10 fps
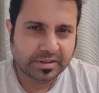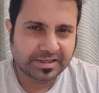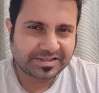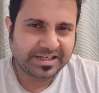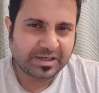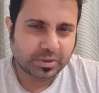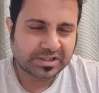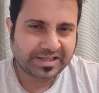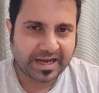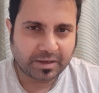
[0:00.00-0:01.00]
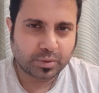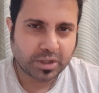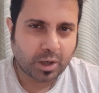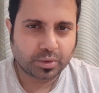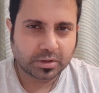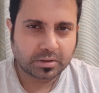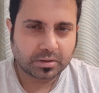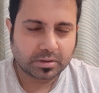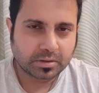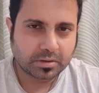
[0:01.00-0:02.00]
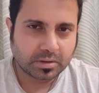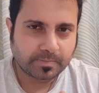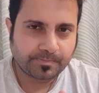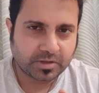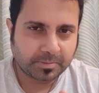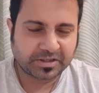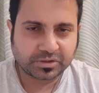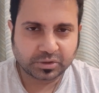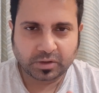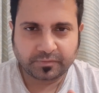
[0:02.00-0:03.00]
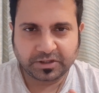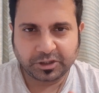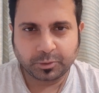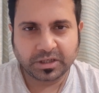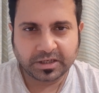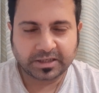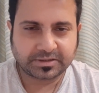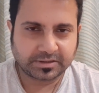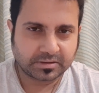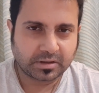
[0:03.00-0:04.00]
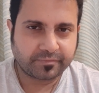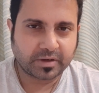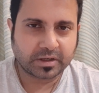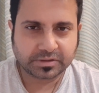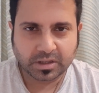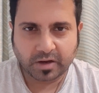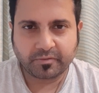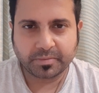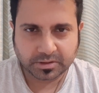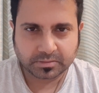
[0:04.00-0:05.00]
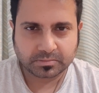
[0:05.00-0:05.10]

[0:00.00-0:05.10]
this deal was signed without the presence of the newly elected Afghanistan government,